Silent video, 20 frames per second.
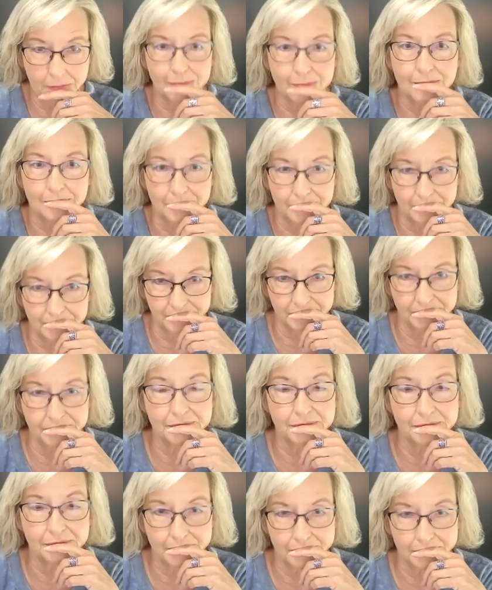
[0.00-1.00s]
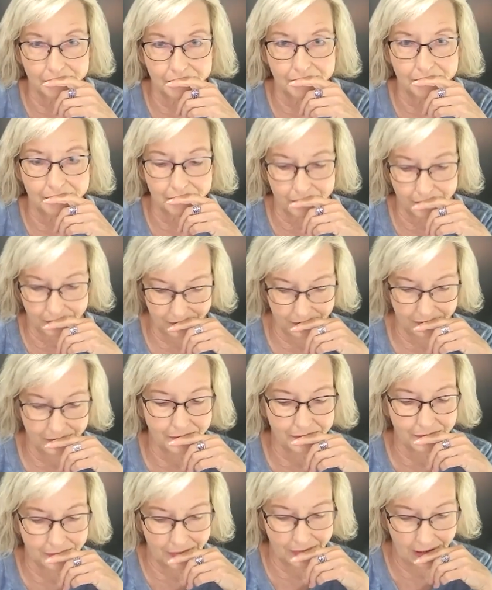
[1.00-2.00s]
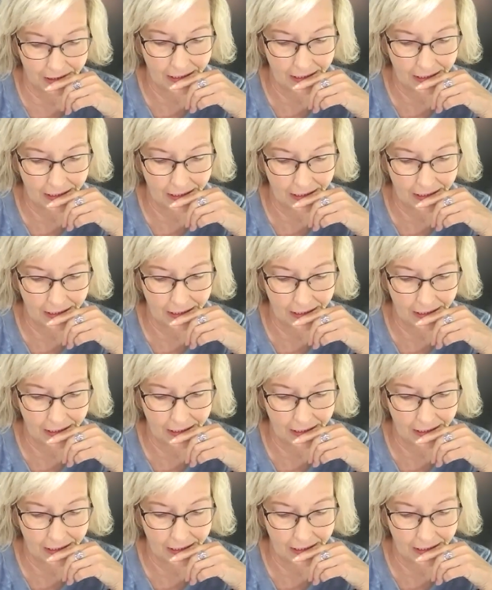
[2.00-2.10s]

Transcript: just reach out to me. But I do